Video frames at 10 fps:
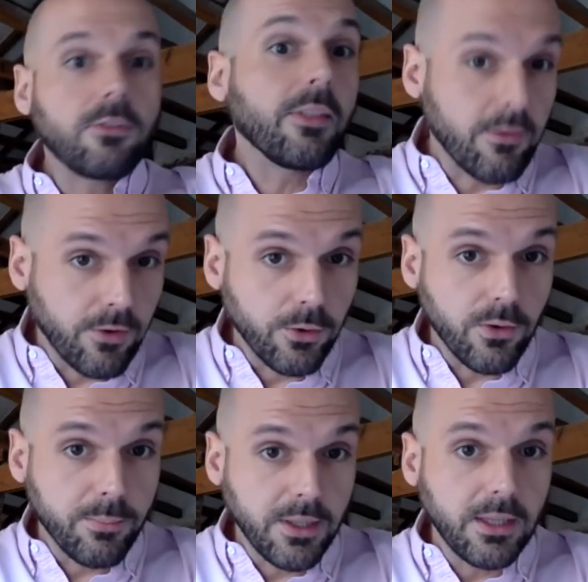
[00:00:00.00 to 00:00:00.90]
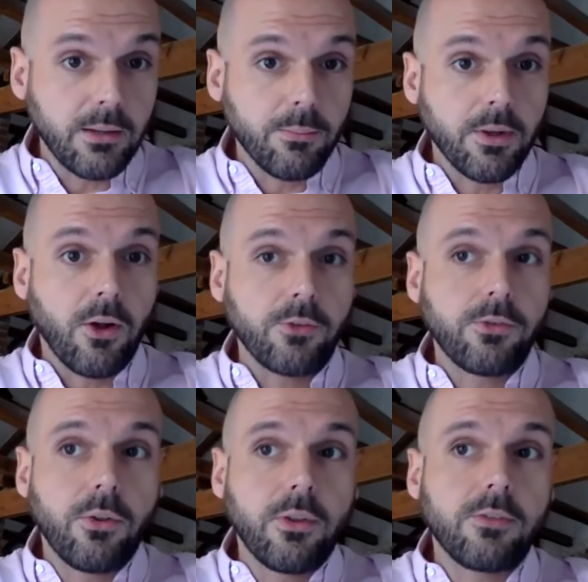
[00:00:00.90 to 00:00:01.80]
that vulnerability, but
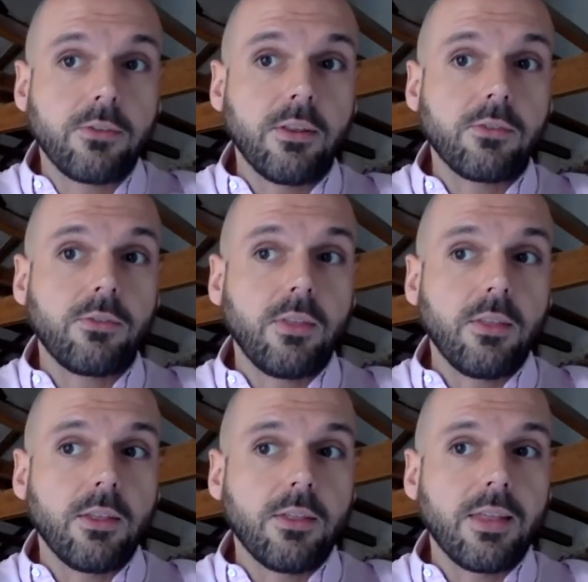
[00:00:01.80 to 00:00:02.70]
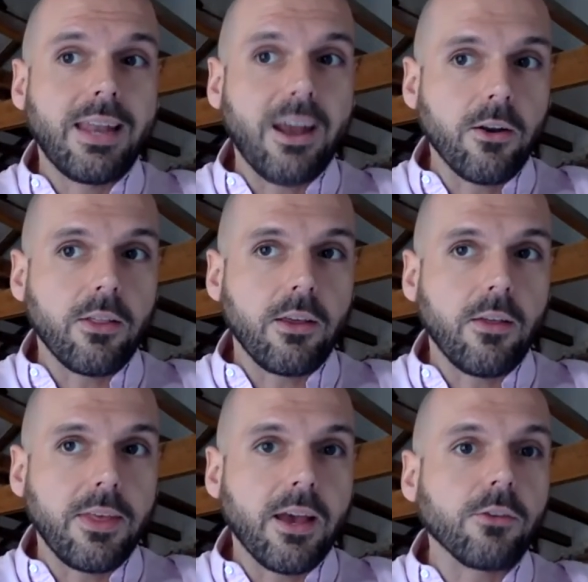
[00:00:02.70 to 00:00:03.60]
also
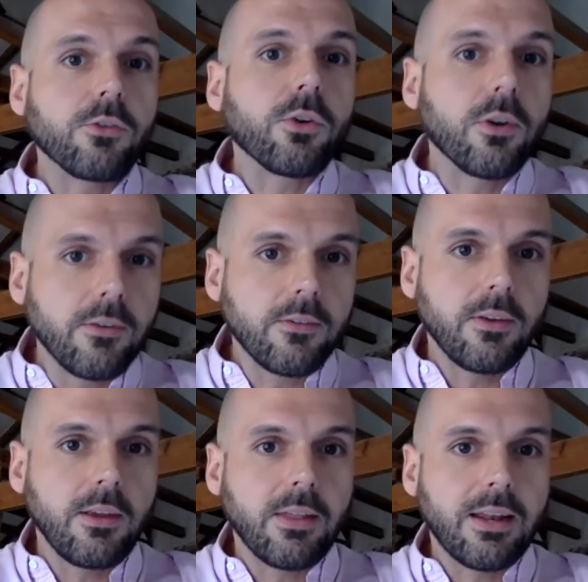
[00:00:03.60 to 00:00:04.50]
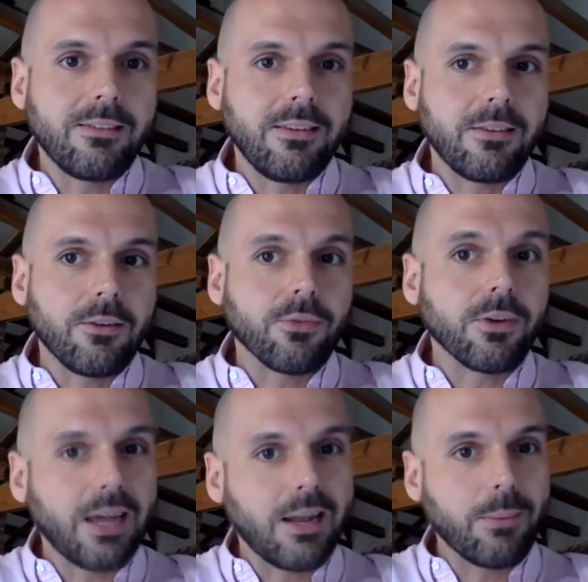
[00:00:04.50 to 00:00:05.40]
the uncertainty that it's easy to
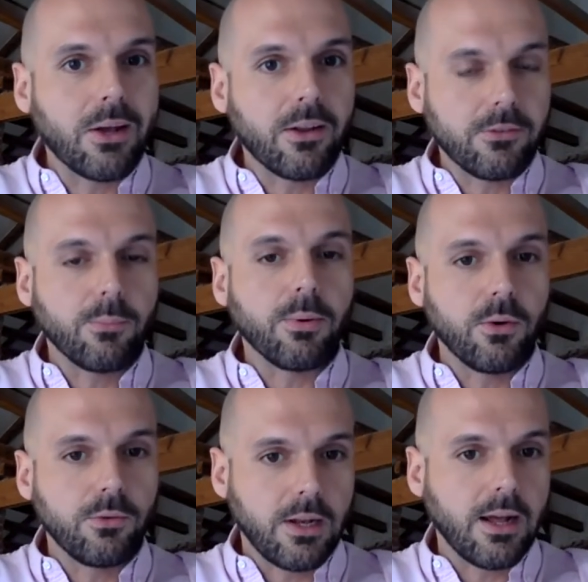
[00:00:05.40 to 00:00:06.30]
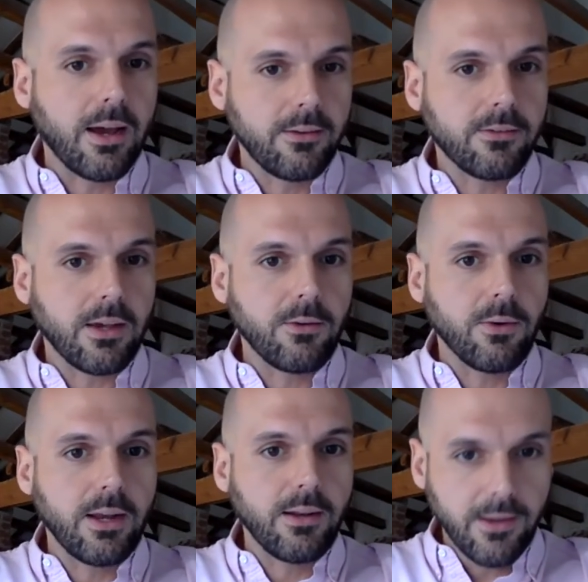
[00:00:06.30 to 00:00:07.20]
forget about, I suppose, in hindsight,
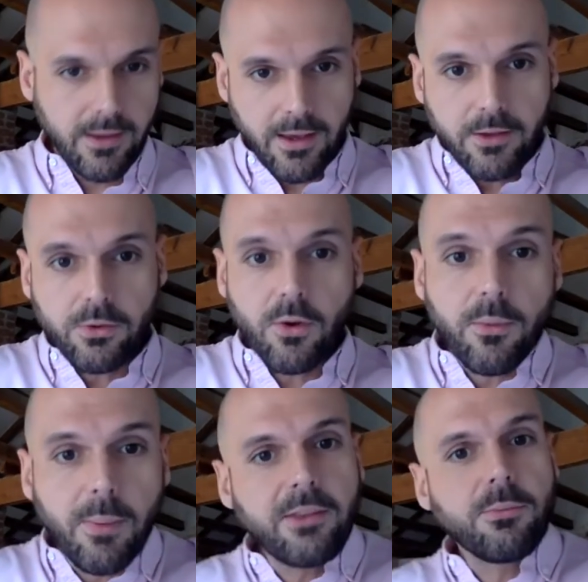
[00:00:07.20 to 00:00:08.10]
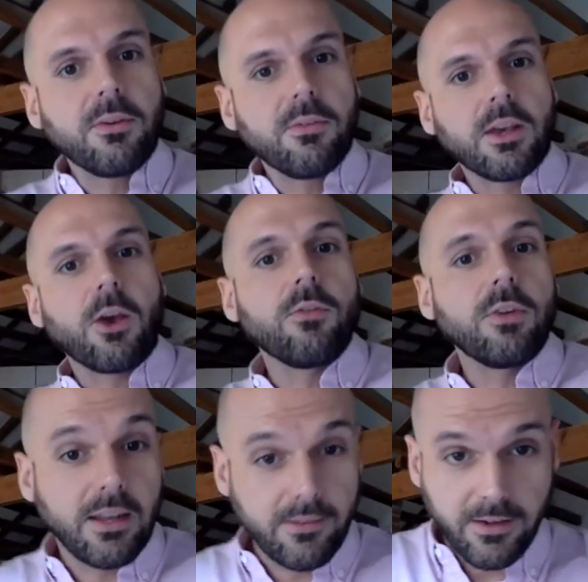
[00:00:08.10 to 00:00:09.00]
right? So it reminds me of the
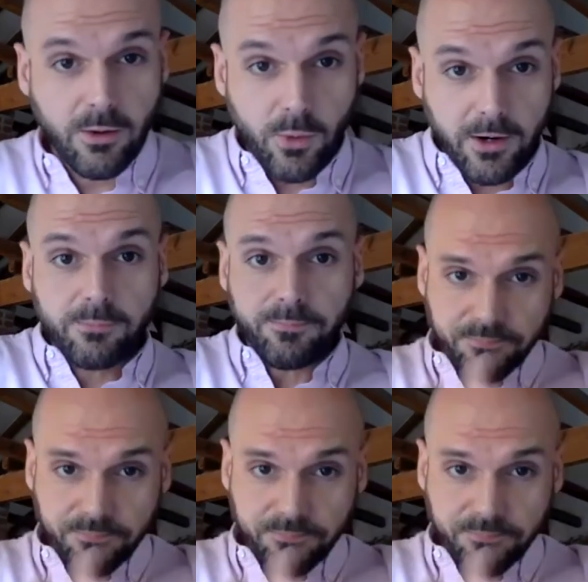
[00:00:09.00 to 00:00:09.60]
COVID-19, where